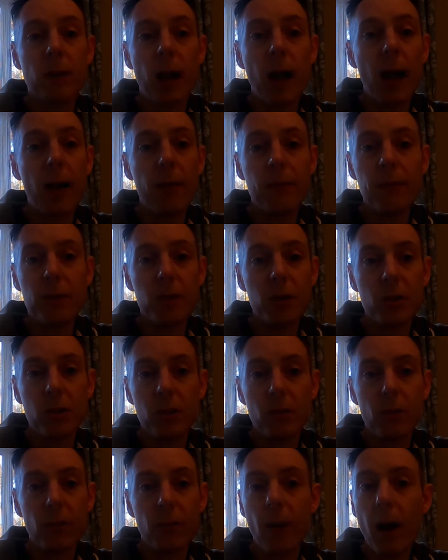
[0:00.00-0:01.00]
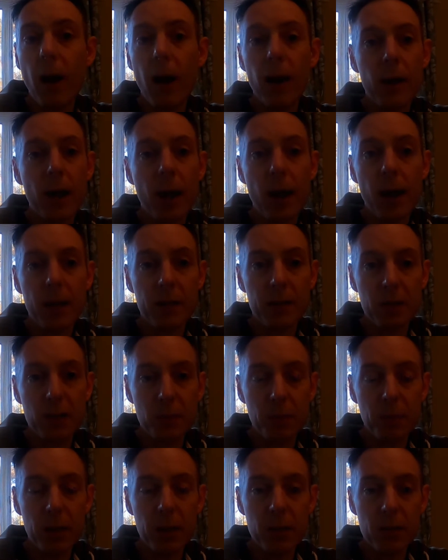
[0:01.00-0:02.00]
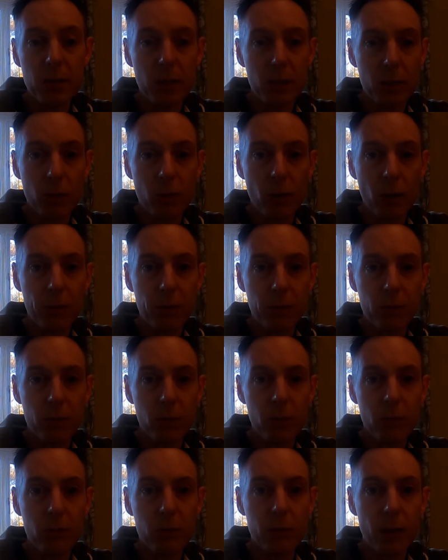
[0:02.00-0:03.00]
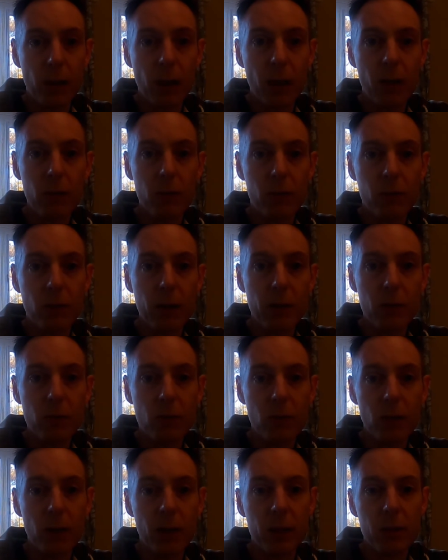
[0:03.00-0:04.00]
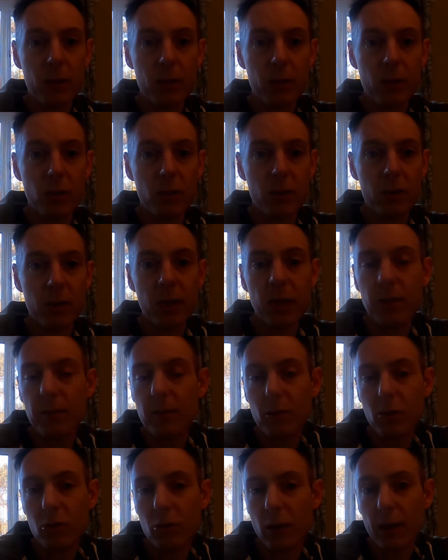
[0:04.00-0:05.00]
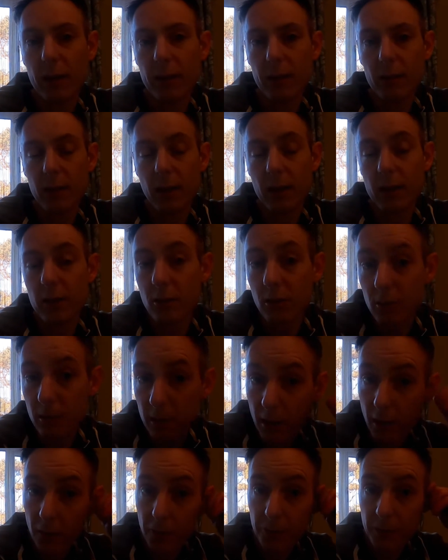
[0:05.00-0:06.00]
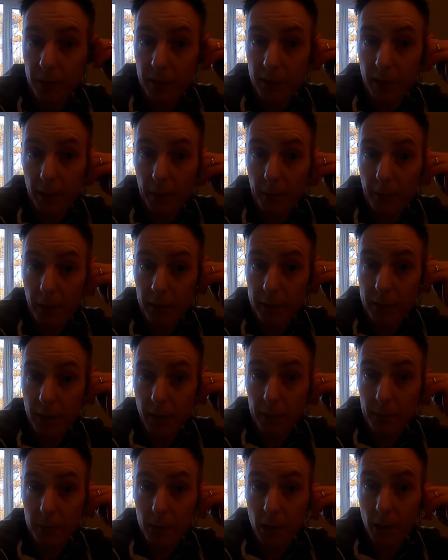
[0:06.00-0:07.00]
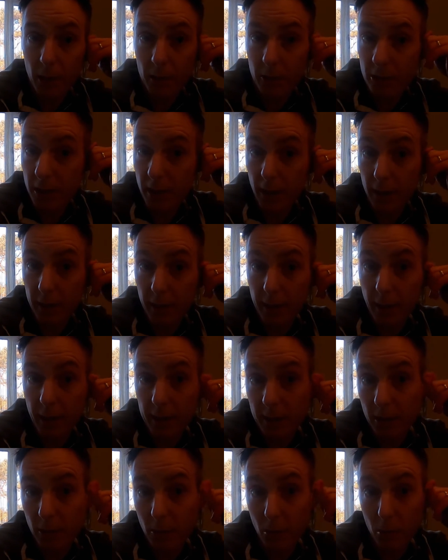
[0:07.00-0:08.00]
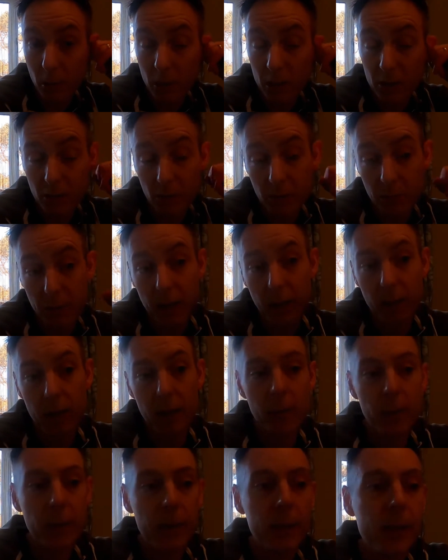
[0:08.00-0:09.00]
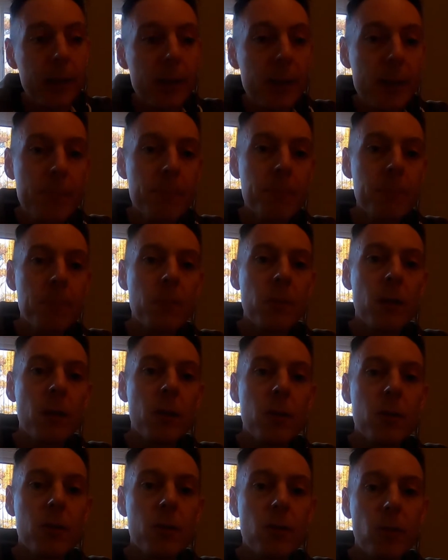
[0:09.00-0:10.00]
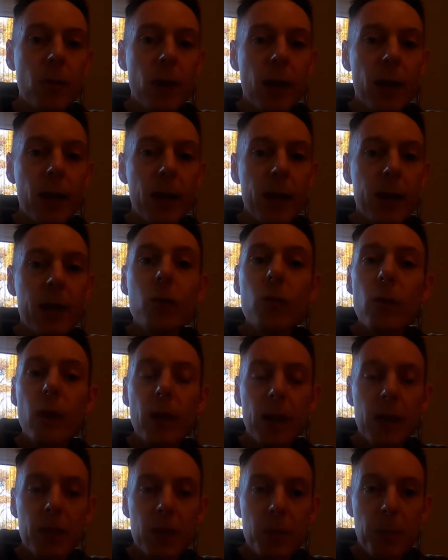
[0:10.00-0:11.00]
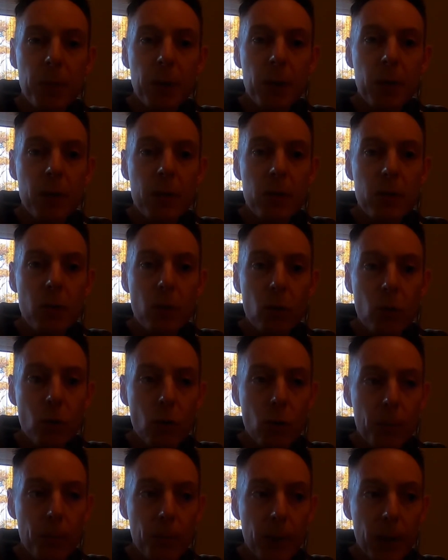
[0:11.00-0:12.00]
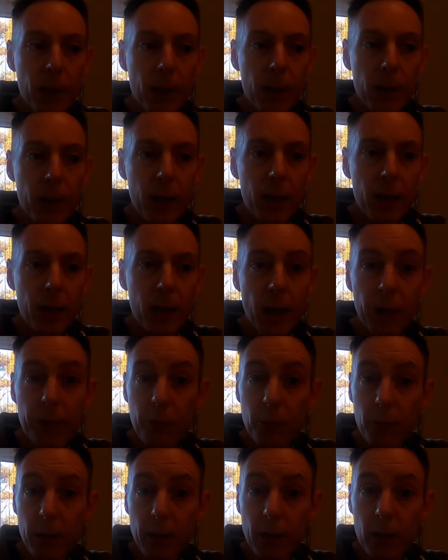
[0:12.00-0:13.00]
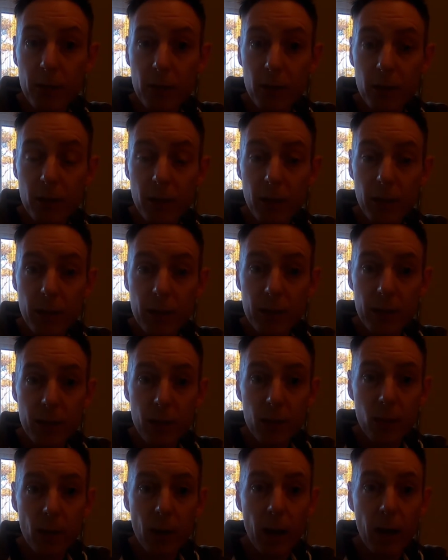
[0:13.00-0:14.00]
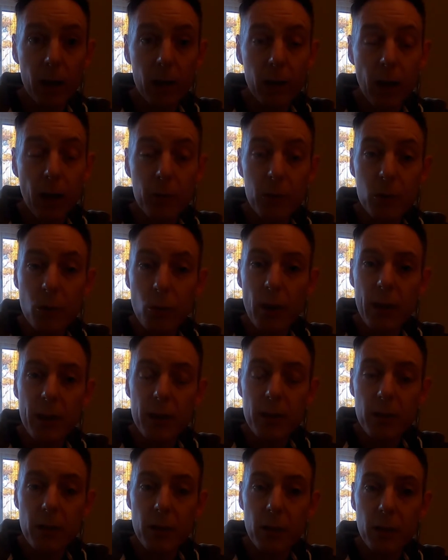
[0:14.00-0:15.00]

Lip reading: averaging far higher speeds than you ever could out in training, just even trying to test yourself in the 10-mile time trial, or certainly that's how it works for me anyway. So great experience. I hope everyone else in the race did well. I was quite